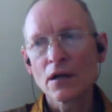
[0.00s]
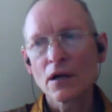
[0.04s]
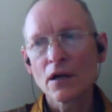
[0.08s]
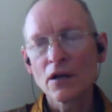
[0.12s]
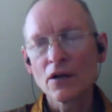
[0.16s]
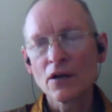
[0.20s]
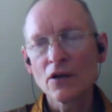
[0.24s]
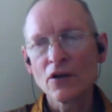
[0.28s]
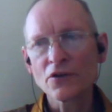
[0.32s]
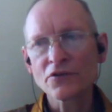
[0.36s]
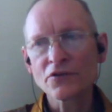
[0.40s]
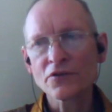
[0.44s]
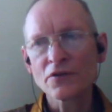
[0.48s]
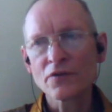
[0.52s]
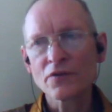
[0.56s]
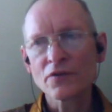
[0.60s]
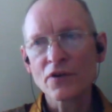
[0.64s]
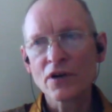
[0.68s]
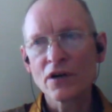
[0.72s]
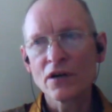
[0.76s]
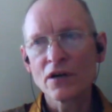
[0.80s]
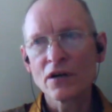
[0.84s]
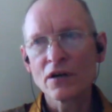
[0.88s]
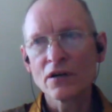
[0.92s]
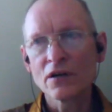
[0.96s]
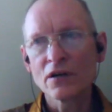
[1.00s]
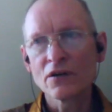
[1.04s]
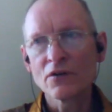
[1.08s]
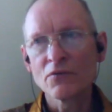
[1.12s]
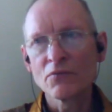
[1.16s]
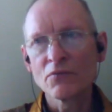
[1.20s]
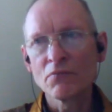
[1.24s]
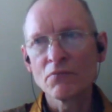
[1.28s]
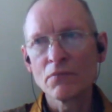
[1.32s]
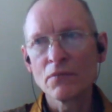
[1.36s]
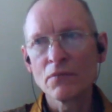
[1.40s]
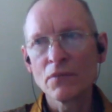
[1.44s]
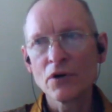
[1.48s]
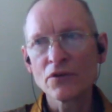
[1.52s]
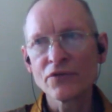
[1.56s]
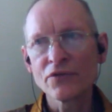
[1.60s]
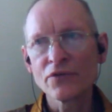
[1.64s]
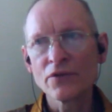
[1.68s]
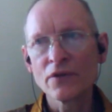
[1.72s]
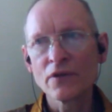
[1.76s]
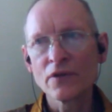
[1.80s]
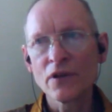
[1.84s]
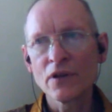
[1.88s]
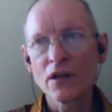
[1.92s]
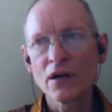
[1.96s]
A lot of our
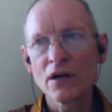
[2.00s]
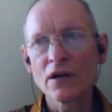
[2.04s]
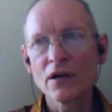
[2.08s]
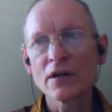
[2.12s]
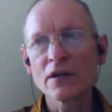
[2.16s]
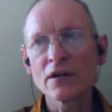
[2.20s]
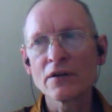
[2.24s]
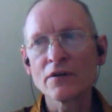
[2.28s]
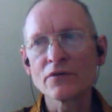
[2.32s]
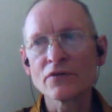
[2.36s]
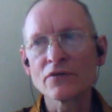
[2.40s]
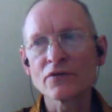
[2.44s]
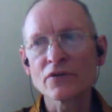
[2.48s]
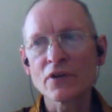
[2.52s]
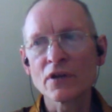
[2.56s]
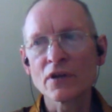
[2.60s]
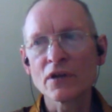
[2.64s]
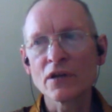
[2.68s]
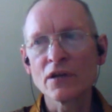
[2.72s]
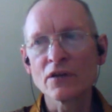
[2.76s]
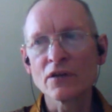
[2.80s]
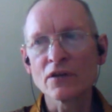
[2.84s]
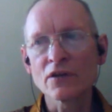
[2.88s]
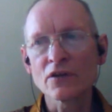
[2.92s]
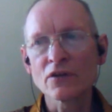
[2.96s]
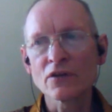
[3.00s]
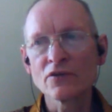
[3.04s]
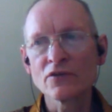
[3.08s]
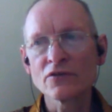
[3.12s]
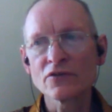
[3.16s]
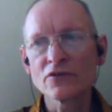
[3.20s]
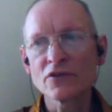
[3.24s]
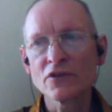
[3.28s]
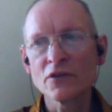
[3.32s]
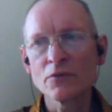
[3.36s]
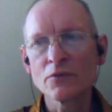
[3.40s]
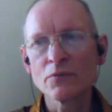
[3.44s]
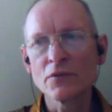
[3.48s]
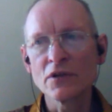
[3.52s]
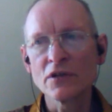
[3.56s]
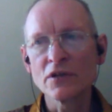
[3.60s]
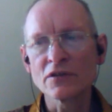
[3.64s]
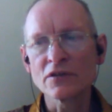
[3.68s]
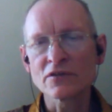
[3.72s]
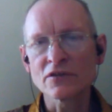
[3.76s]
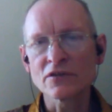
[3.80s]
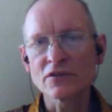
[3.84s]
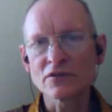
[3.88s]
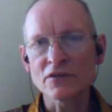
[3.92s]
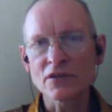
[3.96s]
modern lives in
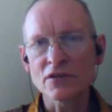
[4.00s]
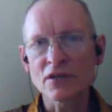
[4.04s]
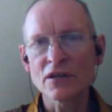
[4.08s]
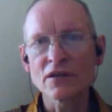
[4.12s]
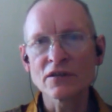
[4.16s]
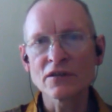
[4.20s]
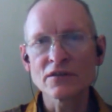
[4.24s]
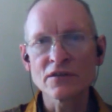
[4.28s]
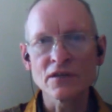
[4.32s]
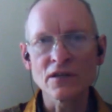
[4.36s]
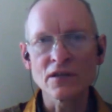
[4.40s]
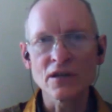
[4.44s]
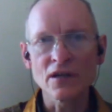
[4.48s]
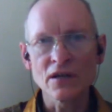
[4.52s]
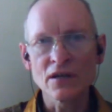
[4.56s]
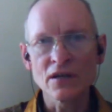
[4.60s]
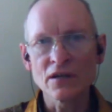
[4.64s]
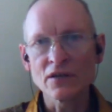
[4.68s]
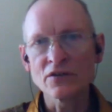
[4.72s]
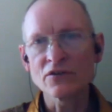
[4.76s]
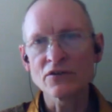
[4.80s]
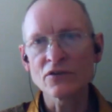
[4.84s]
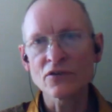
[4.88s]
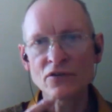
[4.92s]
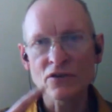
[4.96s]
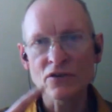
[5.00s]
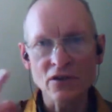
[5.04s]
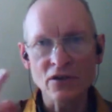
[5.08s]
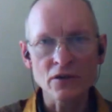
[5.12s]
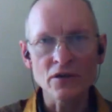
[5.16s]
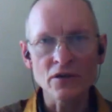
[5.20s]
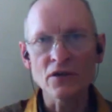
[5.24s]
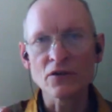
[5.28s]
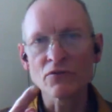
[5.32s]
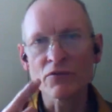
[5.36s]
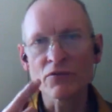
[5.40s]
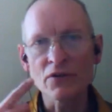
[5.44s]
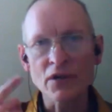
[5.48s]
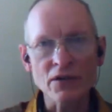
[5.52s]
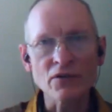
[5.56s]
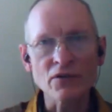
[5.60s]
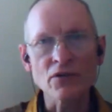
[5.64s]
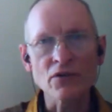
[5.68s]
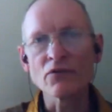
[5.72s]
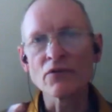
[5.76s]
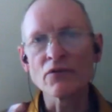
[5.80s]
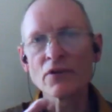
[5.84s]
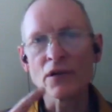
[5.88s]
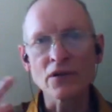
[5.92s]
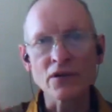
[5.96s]
consumerist society are just going round
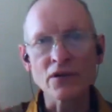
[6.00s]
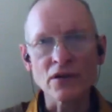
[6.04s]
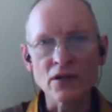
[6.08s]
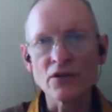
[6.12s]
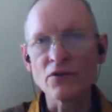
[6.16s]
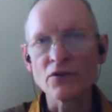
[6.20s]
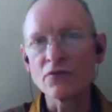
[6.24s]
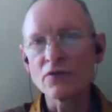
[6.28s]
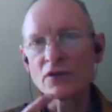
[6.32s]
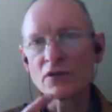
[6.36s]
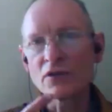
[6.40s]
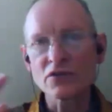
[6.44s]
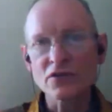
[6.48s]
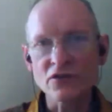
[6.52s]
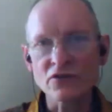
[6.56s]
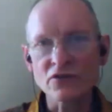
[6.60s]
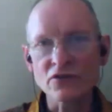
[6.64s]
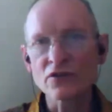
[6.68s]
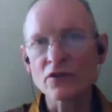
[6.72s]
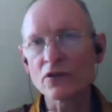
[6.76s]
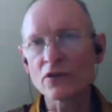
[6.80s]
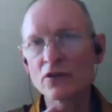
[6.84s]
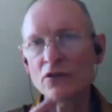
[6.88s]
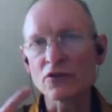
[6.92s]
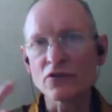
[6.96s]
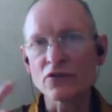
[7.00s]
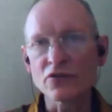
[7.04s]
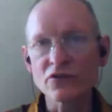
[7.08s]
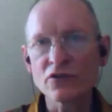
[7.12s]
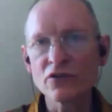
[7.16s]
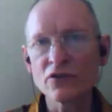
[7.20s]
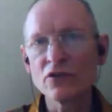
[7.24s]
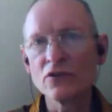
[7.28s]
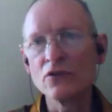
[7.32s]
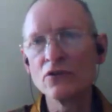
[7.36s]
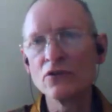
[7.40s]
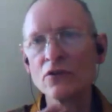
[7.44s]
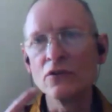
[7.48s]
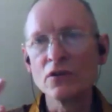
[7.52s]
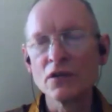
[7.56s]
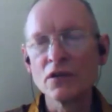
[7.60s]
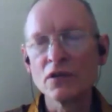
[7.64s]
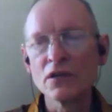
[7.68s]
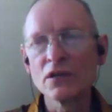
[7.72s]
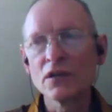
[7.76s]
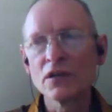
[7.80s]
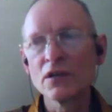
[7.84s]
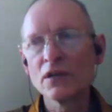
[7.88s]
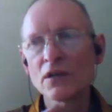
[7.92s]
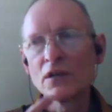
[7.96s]
and round in a vicious circle too.
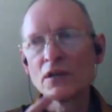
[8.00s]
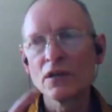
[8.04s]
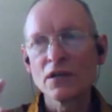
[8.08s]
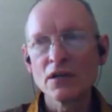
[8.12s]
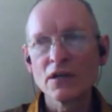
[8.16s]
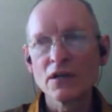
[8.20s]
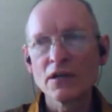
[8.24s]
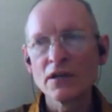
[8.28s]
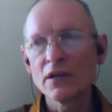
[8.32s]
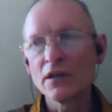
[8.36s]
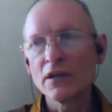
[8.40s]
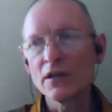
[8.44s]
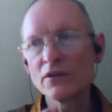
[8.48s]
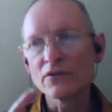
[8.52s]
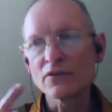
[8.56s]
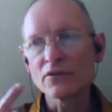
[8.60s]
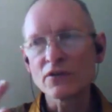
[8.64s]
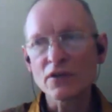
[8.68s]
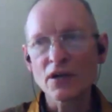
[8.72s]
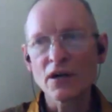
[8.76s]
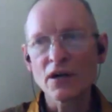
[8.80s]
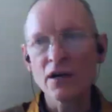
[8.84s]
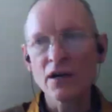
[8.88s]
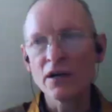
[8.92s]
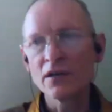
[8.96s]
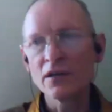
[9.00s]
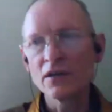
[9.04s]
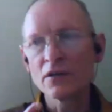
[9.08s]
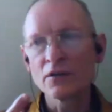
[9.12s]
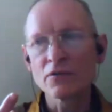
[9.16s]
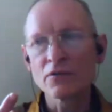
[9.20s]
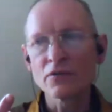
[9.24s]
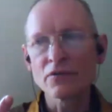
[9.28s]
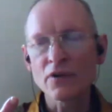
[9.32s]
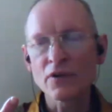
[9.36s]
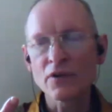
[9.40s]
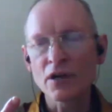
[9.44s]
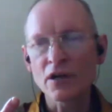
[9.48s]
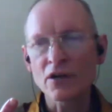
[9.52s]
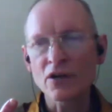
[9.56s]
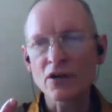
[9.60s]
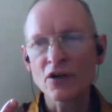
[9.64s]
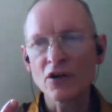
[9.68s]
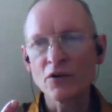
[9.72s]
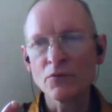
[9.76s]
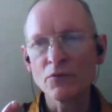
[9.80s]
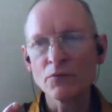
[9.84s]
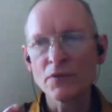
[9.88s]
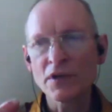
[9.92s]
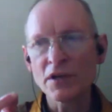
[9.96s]
It's kind of a
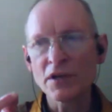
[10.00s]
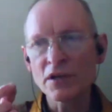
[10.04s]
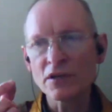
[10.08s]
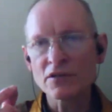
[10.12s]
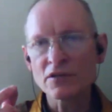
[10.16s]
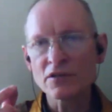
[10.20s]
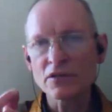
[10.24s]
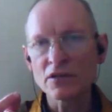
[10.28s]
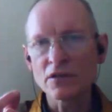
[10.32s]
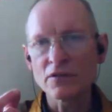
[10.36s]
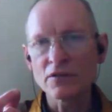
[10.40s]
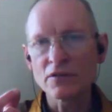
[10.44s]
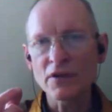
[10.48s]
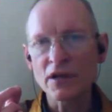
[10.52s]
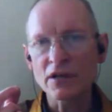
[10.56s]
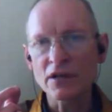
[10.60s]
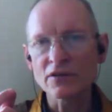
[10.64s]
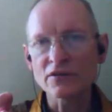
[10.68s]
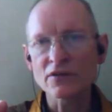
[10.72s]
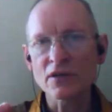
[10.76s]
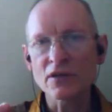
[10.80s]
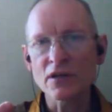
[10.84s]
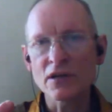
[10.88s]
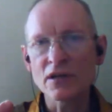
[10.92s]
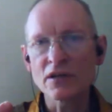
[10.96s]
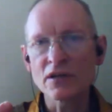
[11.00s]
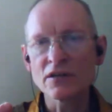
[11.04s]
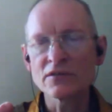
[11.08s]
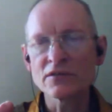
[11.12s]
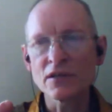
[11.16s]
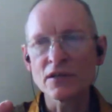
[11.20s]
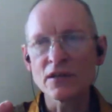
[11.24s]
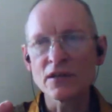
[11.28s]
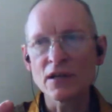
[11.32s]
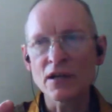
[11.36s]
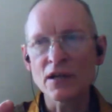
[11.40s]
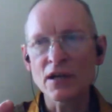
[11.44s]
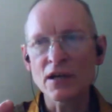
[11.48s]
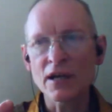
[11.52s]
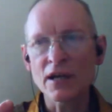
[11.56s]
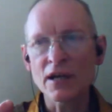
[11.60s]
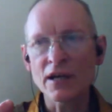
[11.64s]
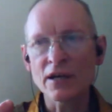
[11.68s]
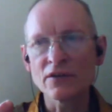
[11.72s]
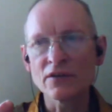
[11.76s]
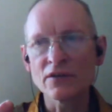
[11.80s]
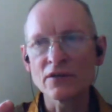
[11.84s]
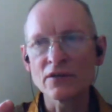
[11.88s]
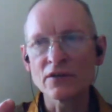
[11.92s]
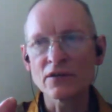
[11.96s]
combination of anxiety
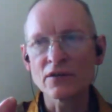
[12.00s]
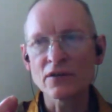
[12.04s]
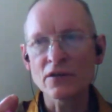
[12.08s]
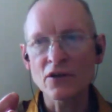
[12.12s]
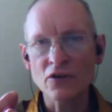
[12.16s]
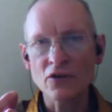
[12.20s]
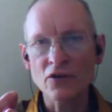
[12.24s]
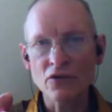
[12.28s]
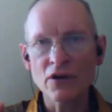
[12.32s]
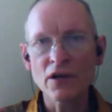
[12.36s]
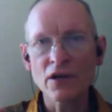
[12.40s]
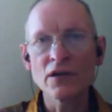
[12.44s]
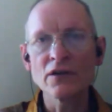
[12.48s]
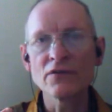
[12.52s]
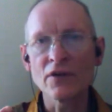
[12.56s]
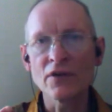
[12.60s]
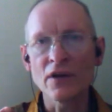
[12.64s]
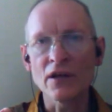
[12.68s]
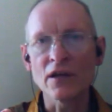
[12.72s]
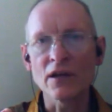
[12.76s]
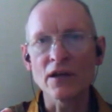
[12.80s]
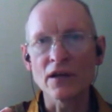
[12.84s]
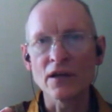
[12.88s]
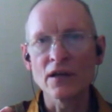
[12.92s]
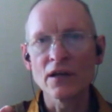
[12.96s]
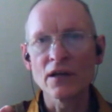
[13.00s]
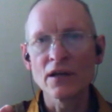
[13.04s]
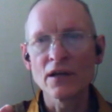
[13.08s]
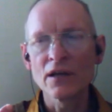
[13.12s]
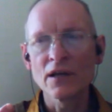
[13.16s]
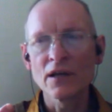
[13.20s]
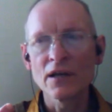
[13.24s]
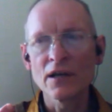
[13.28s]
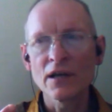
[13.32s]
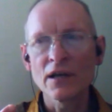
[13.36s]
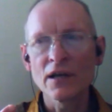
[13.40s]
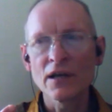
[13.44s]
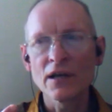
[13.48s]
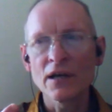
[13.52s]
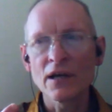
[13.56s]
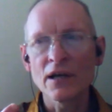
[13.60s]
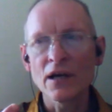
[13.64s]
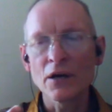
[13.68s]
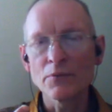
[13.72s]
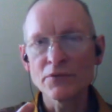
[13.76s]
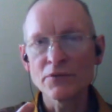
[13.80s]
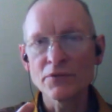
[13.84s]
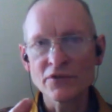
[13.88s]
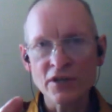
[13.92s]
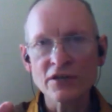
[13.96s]
and craving,
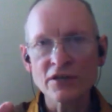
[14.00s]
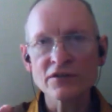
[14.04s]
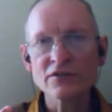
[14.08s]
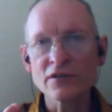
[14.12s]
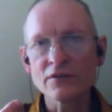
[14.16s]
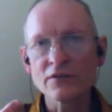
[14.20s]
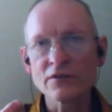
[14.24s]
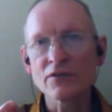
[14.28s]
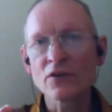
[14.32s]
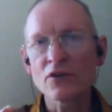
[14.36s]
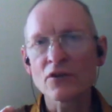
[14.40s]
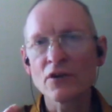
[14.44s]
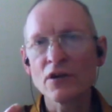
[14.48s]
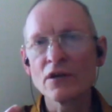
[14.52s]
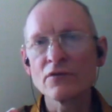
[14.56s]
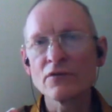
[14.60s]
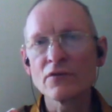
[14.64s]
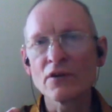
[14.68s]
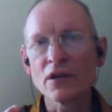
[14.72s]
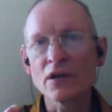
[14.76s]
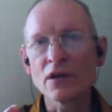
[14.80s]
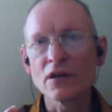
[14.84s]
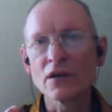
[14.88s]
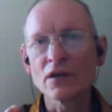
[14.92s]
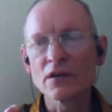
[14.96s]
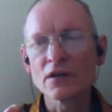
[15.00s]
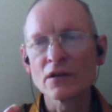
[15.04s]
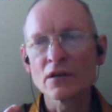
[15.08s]
obsessive craving.